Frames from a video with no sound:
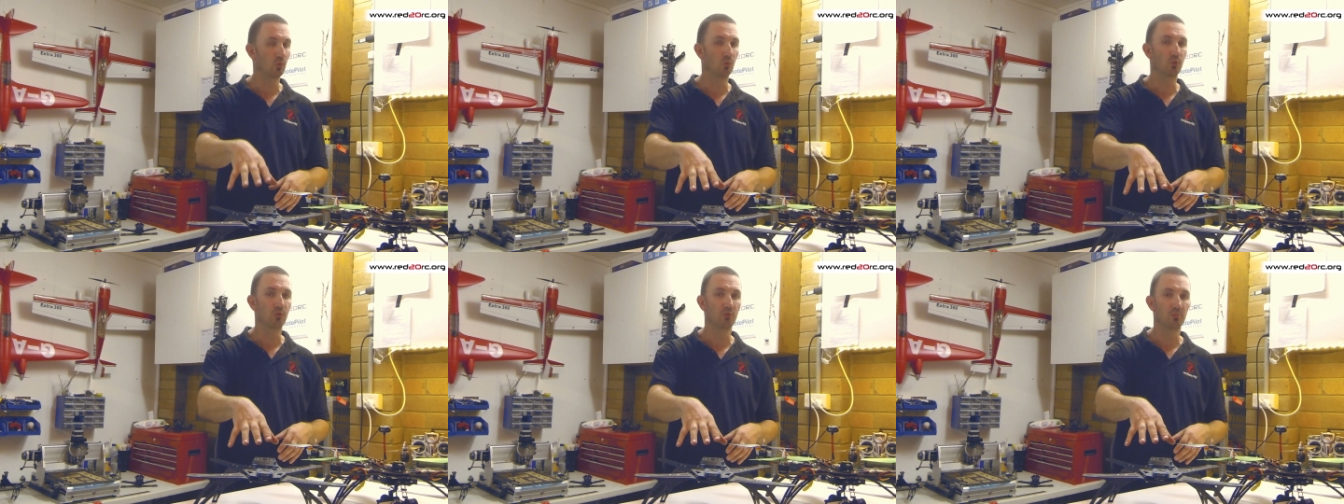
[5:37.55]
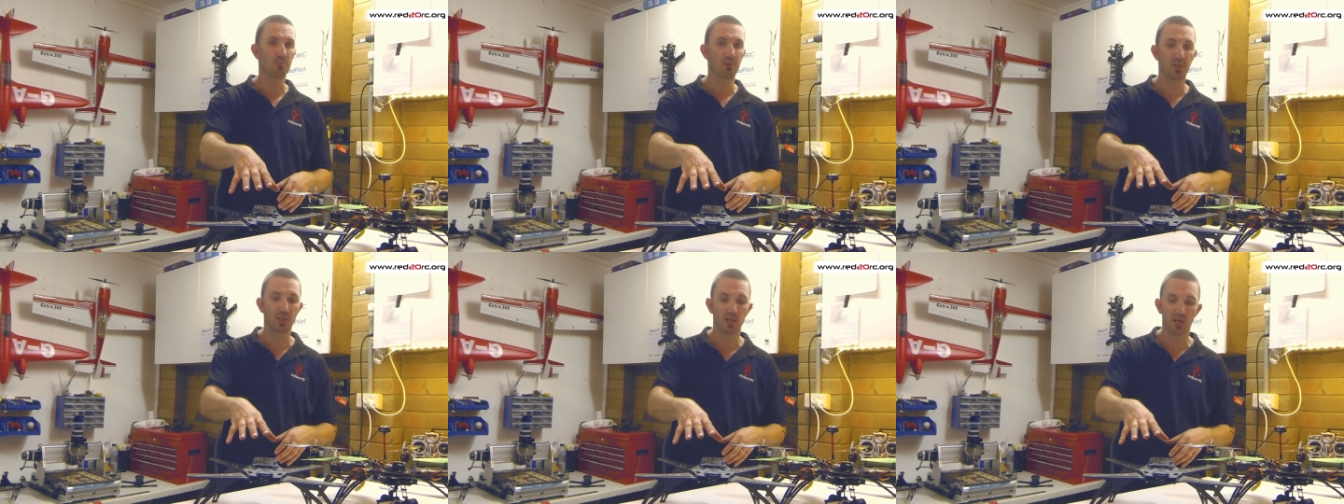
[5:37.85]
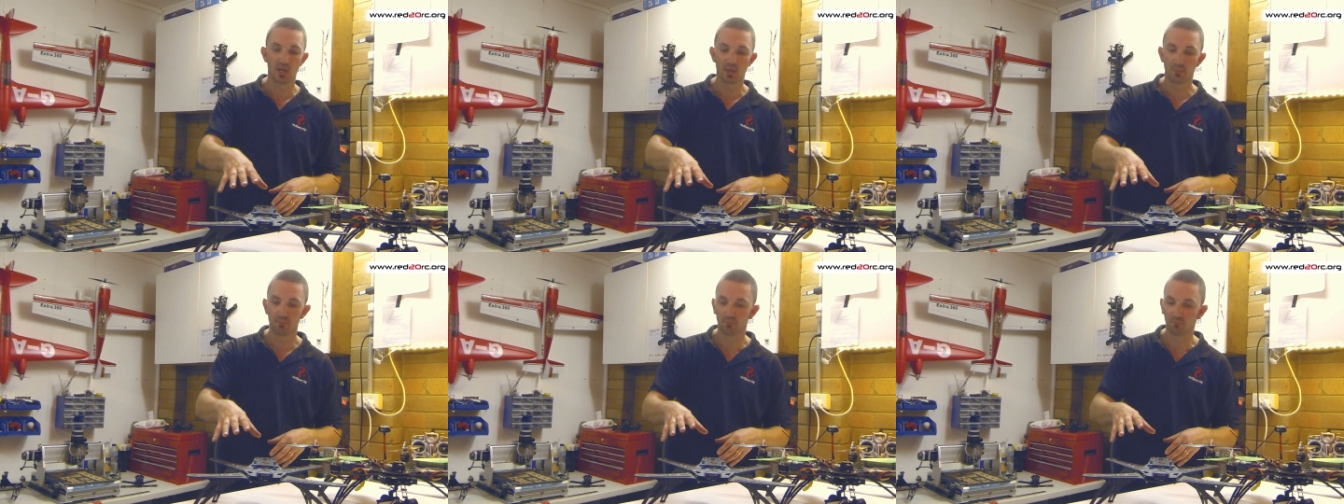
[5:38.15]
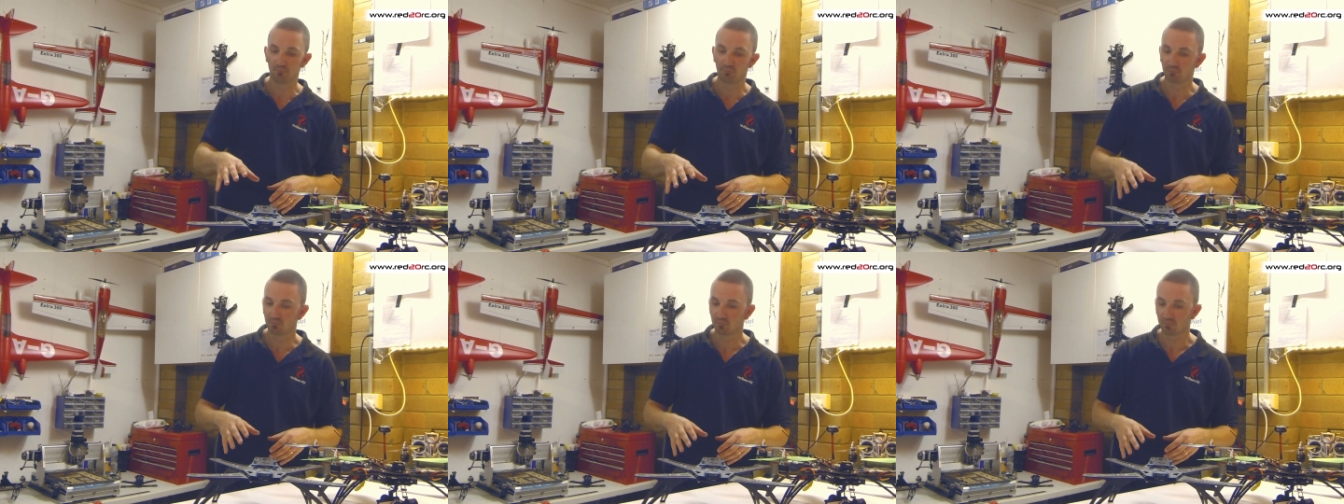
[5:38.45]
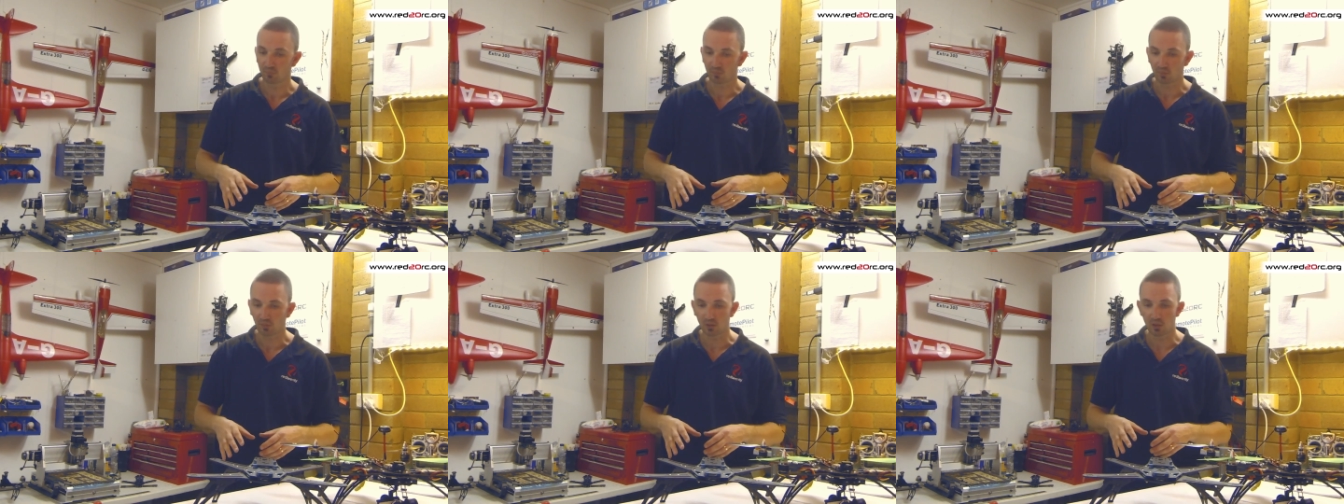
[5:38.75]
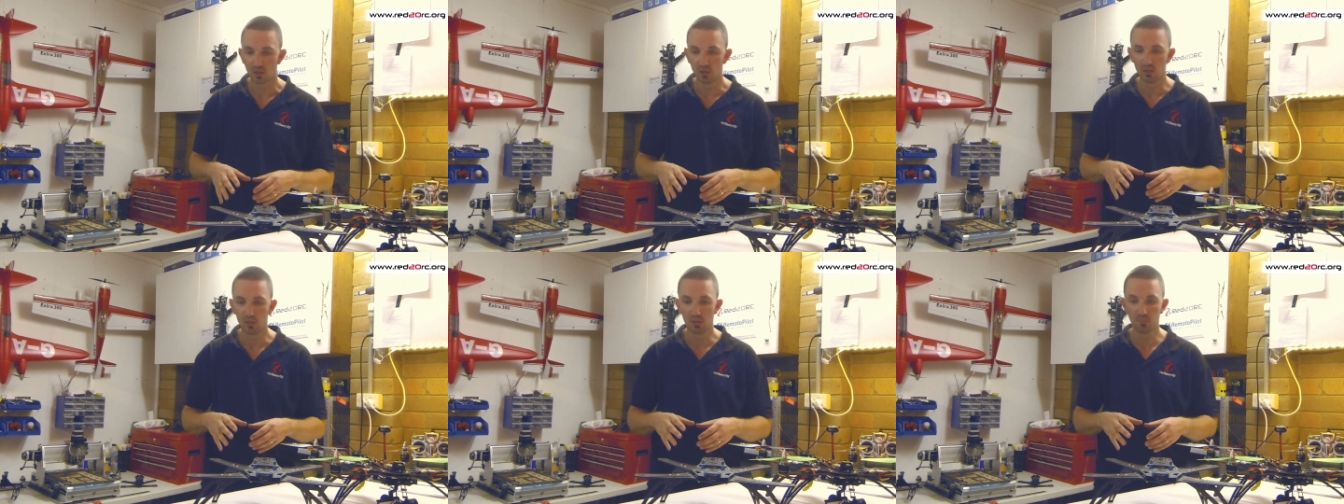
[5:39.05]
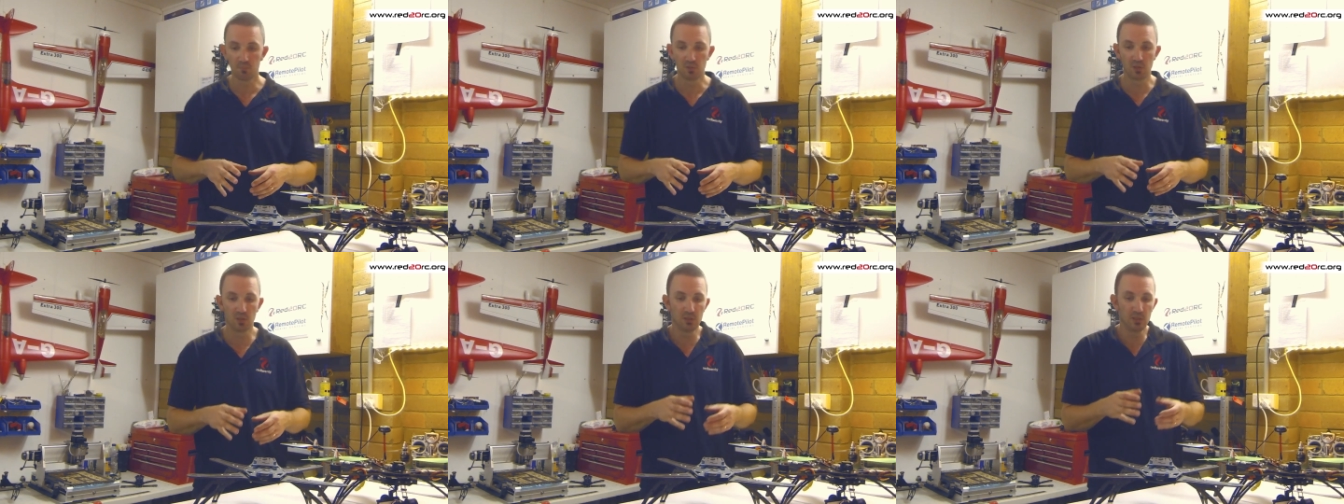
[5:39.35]
awesome in that.
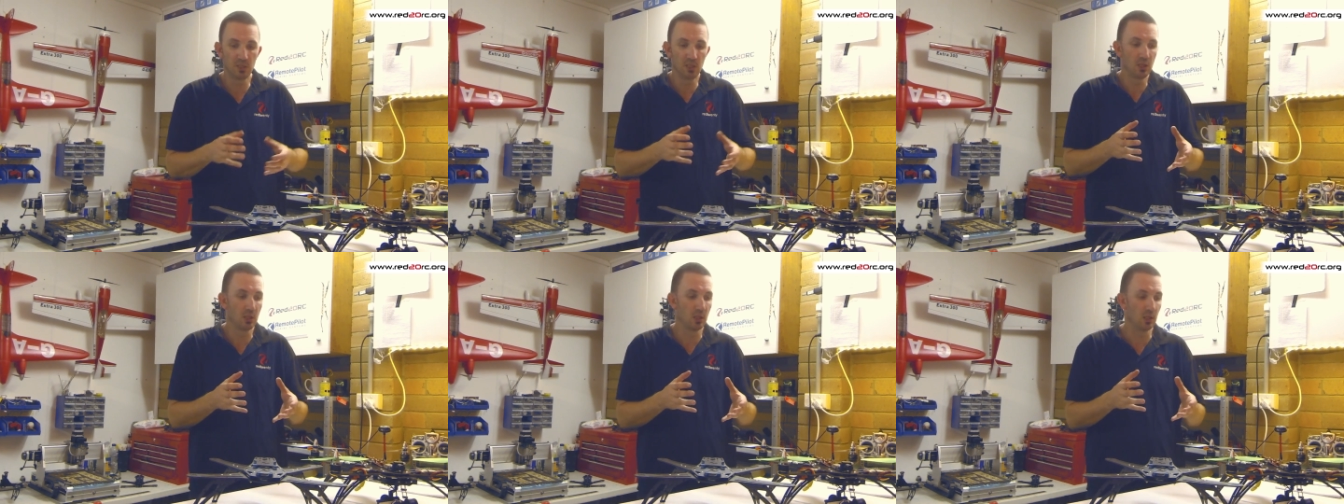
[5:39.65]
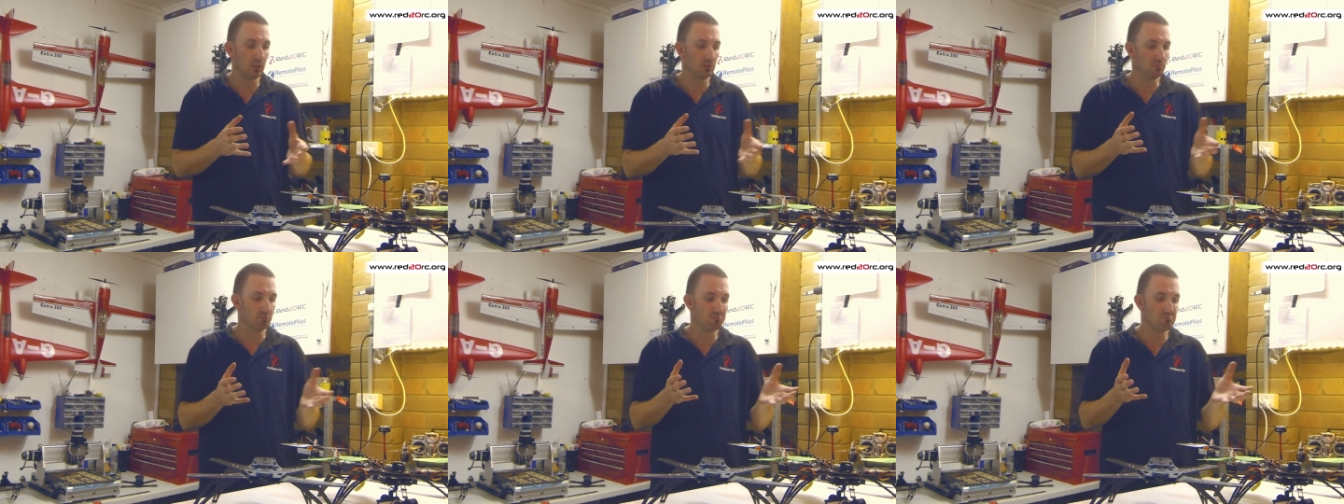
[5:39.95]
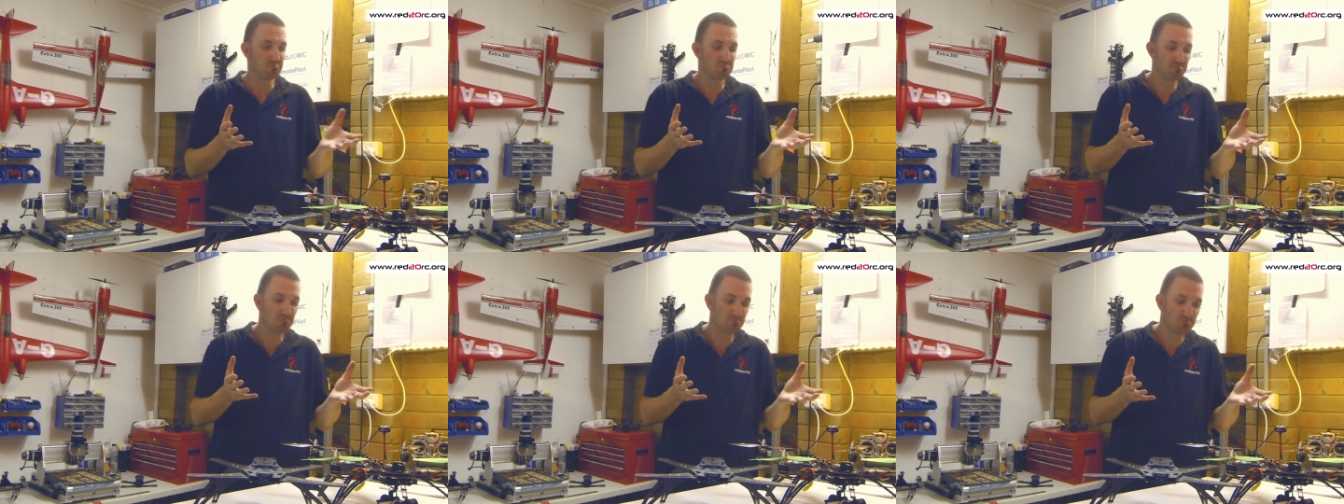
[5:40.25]
Um, and yeah, I'm